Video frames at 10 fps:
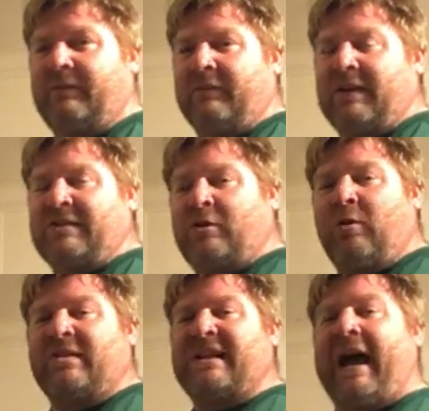Because, of
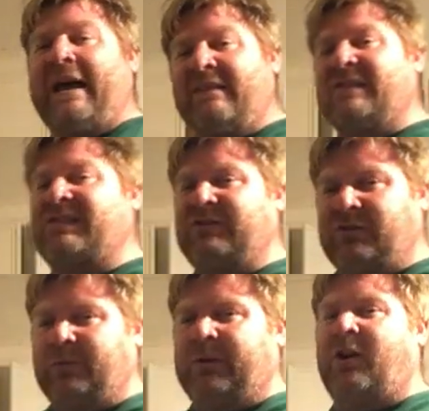course, I listened
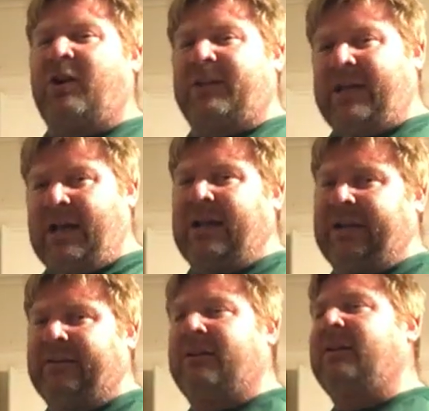to it
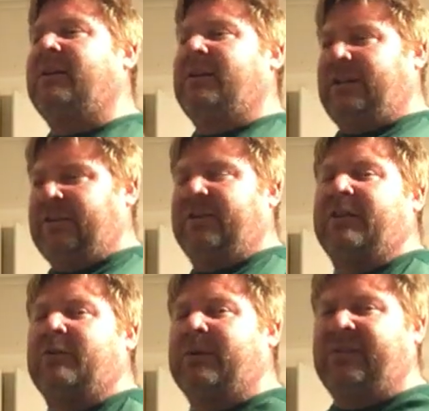online here
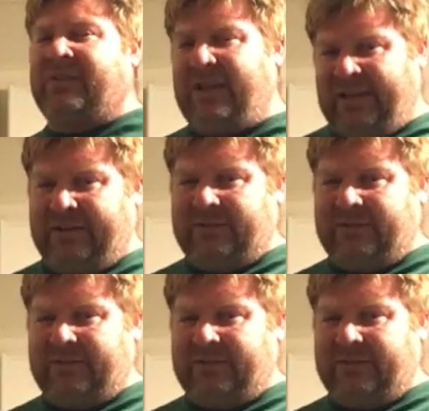in Louisiana.